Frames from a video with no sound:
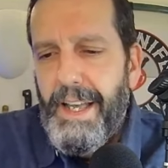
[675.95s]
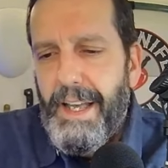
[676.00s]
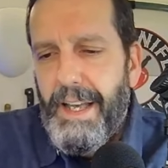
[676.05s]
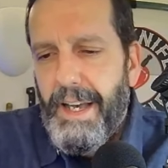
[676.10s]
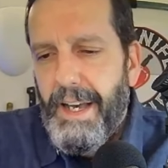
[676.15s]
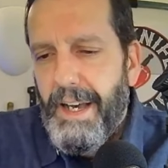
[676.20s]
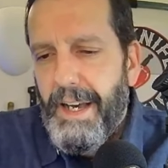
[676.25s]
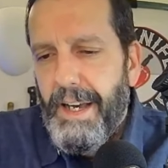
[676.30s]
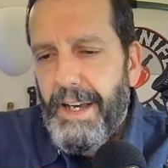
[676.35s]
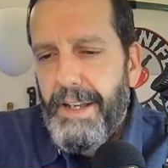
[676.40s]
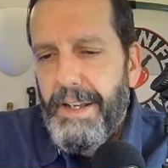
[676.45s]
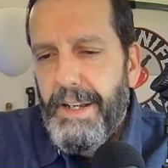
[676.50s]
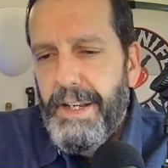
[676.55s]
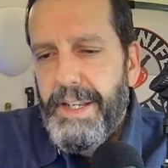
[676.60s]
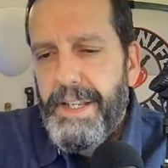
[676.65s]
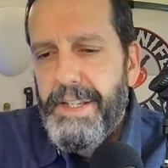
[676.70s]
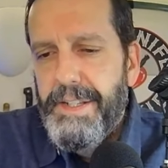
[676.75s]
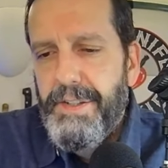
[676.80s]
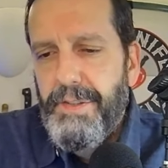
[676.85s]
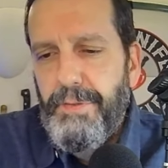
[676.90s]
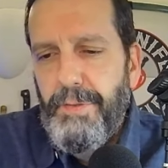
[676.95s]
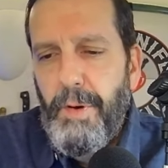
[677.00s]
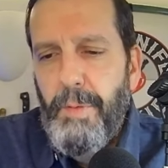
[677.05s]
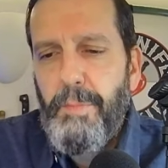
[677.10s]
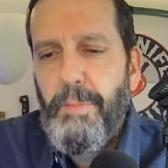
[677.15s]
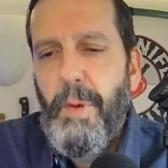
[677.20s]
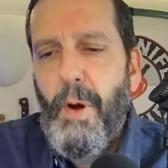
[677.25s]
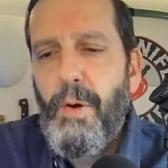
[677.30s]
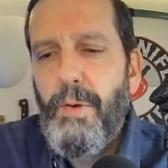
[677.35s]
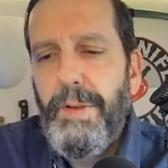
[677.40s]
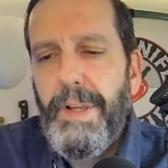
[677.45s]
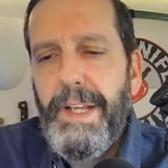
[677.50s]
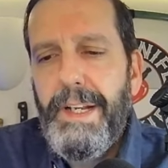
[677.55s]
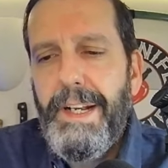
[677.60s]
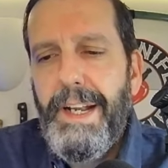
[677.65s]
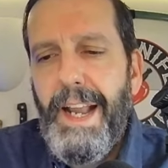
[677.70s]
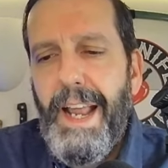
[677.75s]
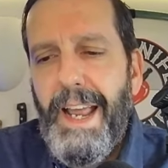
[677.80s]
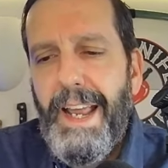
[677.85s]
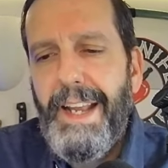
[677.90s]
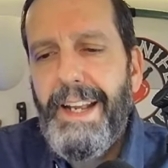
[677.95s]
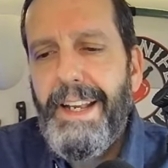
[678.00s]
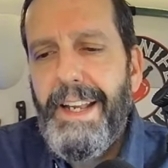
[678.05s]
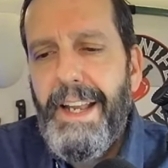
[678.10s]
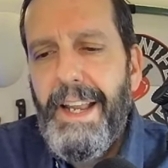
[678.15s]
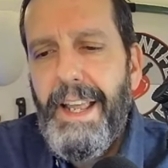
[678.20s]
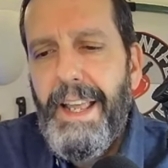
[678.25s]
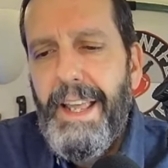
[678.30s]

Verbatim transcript: Uh, he's from Poland and